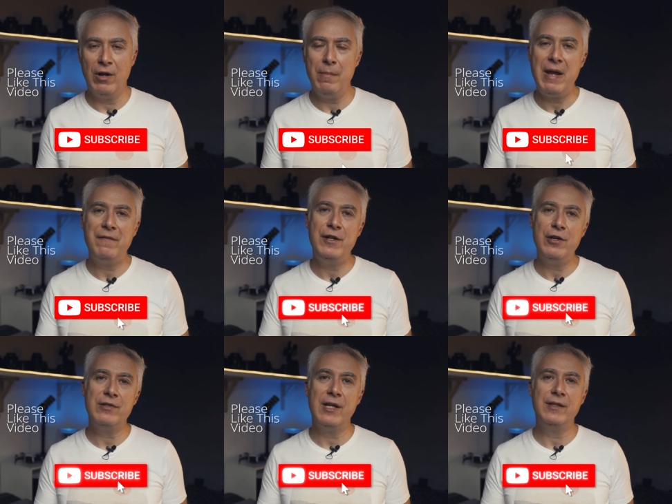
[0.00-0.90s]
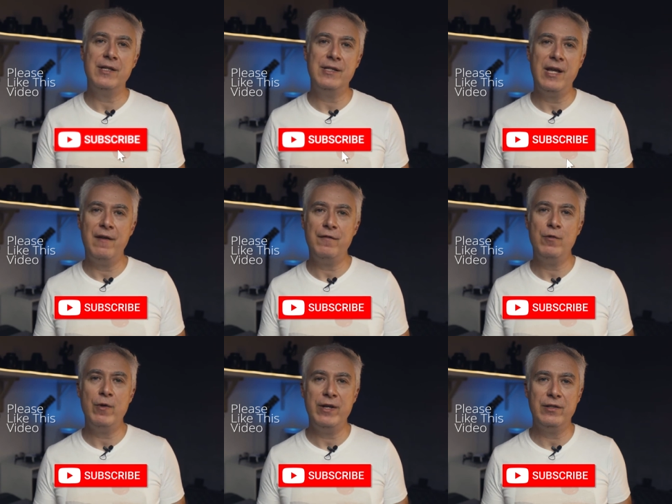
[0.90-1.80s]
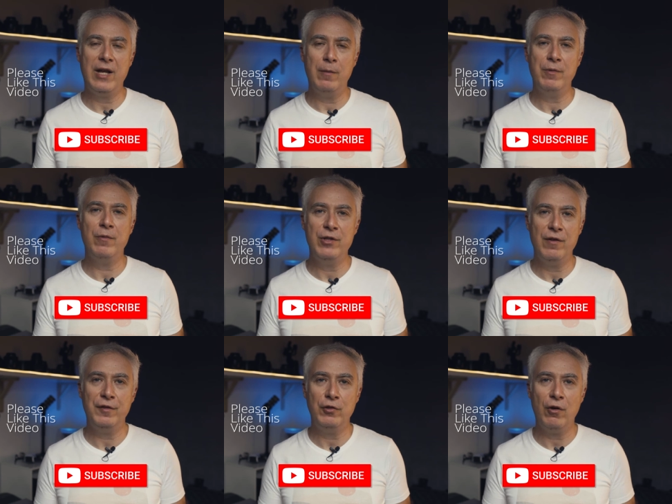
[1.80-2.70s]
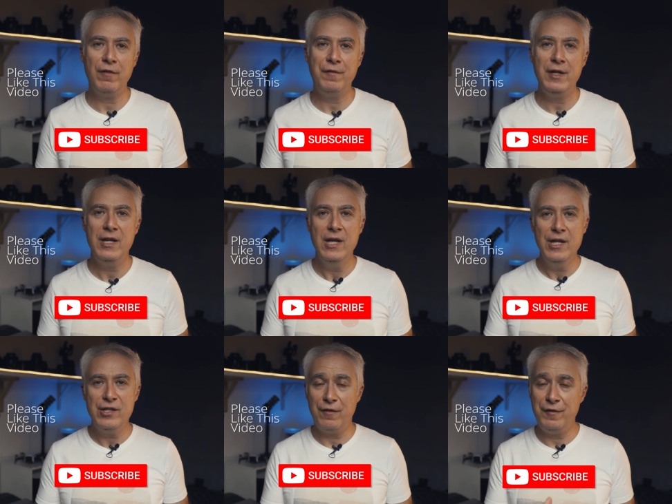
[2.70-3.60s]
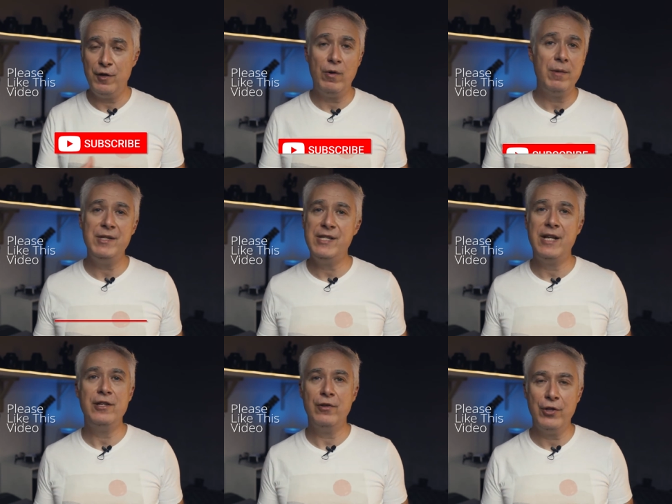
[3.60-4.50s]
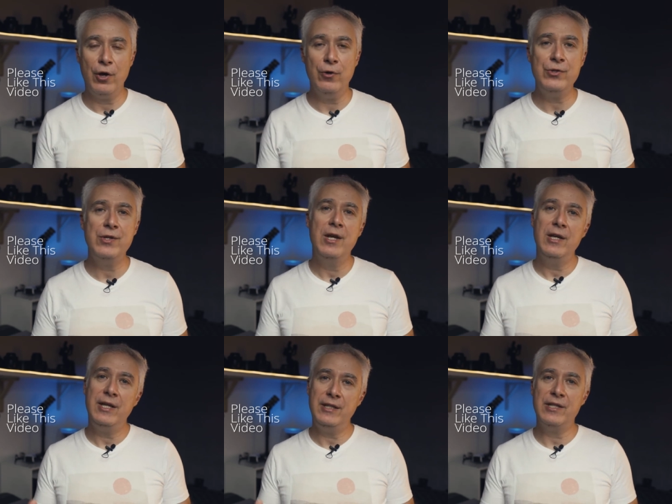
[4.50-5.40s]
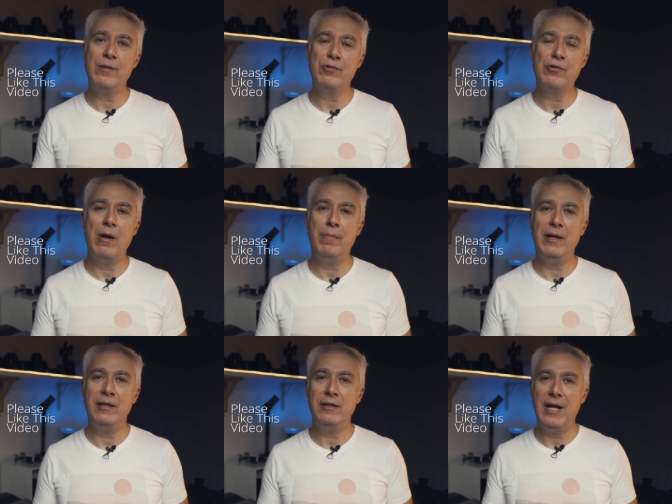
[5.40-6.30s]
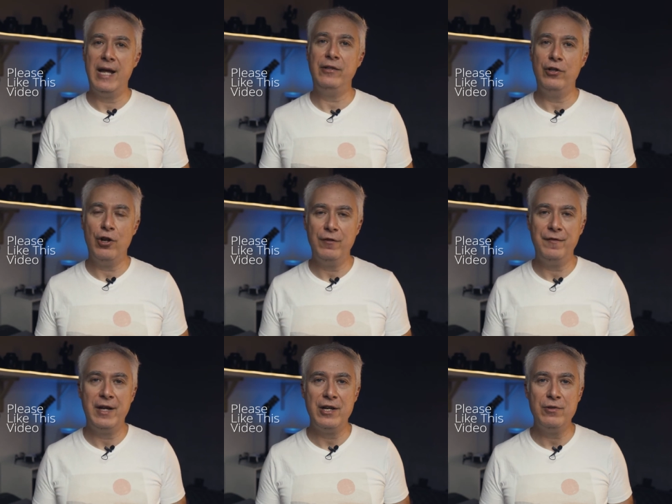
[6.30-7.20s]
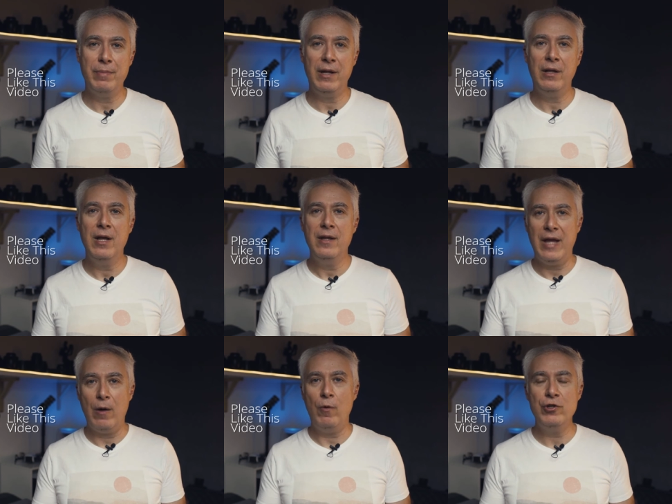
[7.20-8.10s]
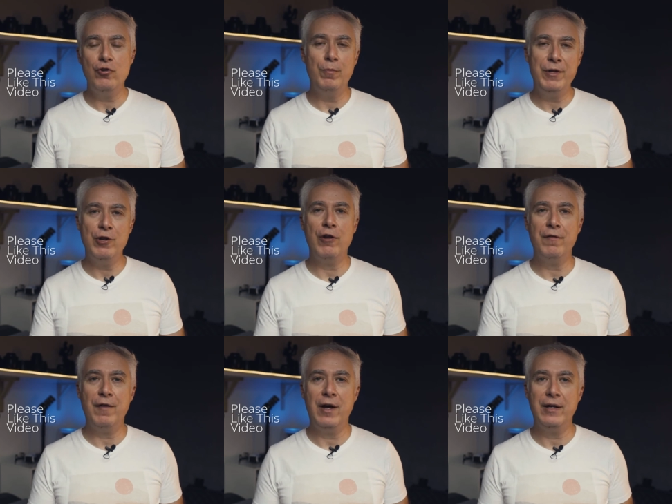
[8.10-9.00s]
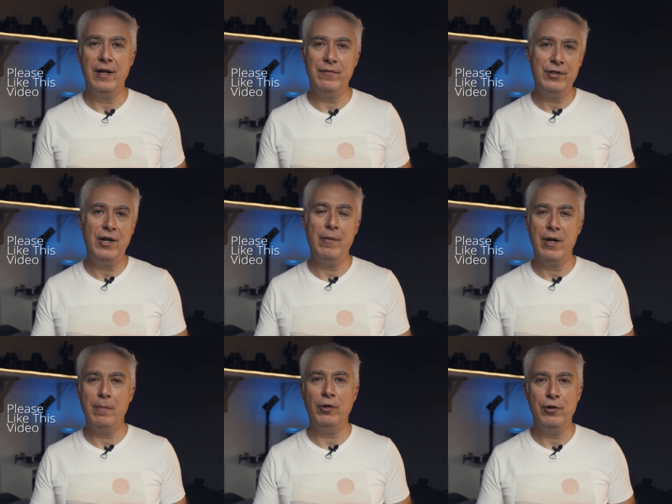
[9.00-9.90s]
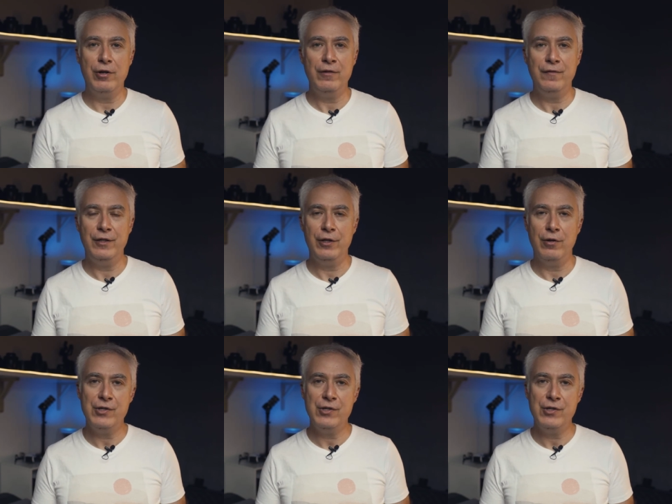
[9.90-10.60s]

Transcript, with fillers: I make videos like this every week to help you with your photography. So if you don't want to miss any of those, hit the subscribe button and the notification bell. That way you'll be notified every time I upload a new video.